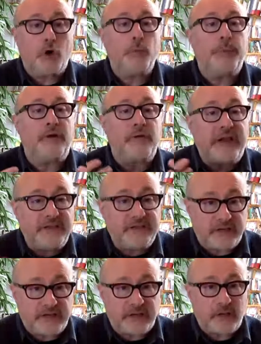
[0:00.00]

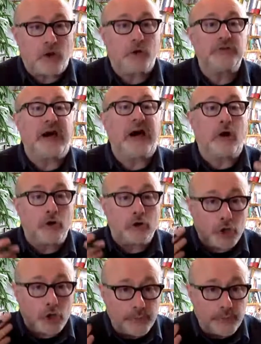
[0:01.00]
operating on
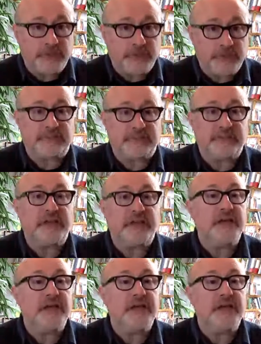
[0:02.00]
our companies